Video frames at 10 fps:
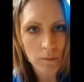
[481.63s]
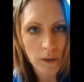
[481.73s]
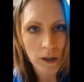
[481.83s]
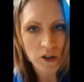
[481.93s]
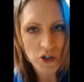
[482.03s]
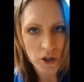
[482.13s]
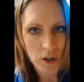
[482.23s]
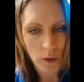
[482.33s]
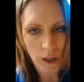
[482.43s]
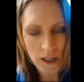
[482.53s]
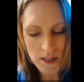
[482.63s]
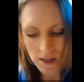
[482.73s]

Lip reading: And I'll show you when it gets